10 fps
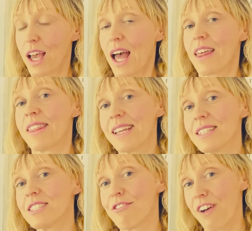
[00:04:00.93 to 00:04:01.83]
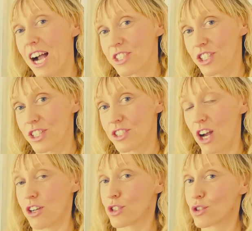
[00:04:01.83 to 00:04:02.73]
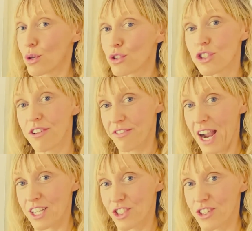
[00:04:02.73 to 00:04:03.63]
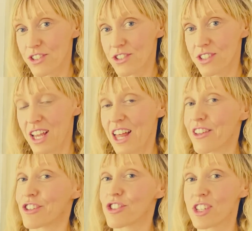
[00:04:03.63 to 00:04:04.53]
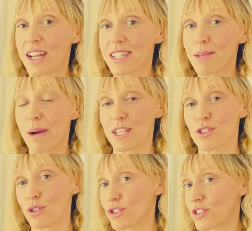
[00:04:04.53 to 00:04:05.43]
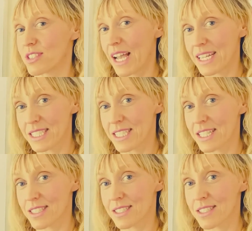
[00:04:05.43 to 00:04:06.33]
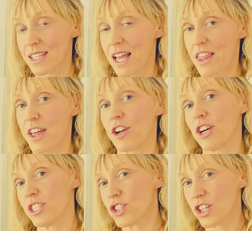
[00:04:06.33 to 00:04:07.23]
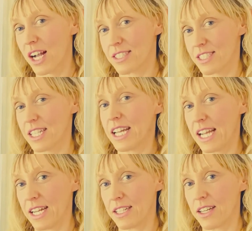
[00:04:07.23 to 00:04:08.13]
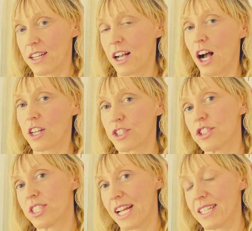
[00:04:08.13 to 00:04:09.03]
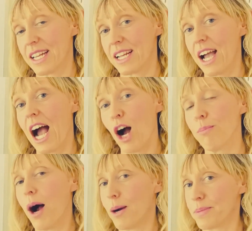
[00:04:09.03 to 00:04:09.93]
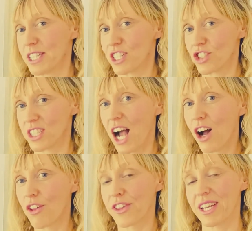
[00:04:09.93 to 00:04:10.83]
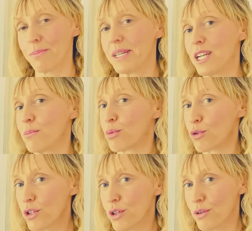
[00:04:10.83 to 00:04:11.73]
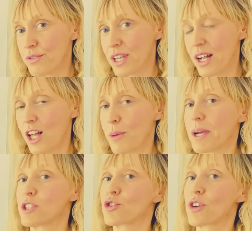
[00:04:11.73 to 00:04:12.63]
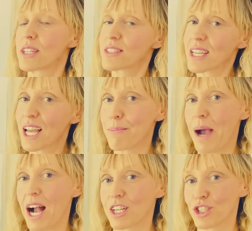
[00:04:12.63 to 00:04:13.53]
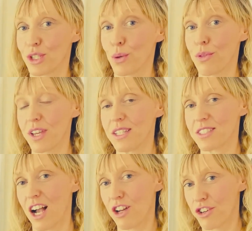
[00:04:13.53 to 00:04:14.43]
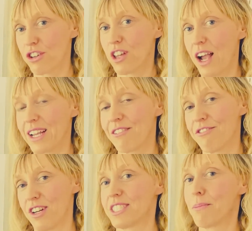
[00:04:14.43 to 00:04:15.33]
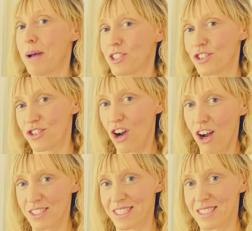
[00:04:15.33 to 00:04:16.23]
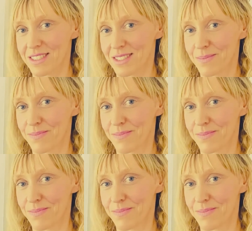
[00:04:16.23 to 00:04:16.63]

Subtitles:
These factors are social factors. They're studied by social scientists that are interested in understanding how population health can be improved by tracing it back to these underlying fundamental causes.